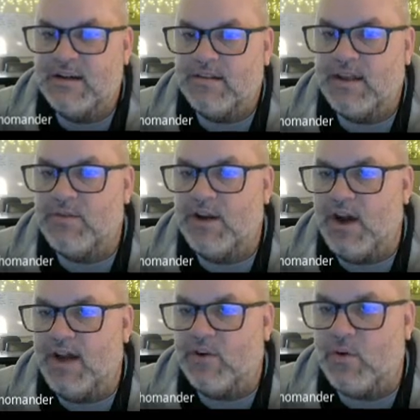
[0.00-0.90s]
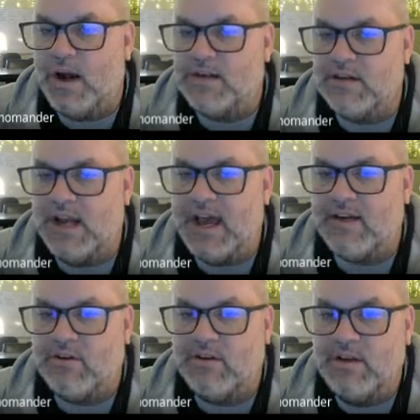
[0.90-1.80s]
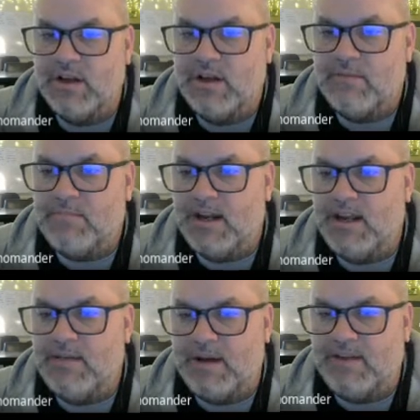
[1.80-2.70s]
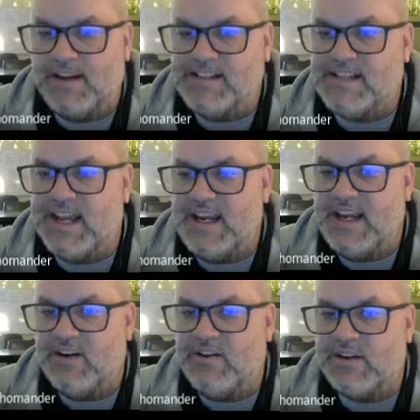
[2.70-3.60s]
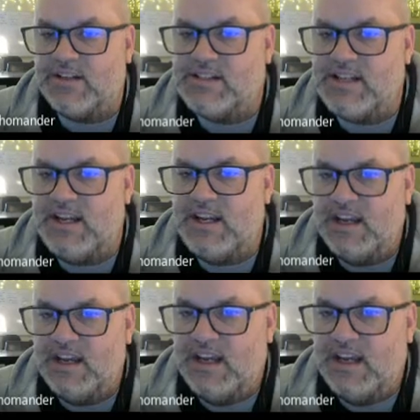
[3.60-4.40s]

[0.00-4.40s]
And then we don't have a quadrilateral. But if I stay here, you can see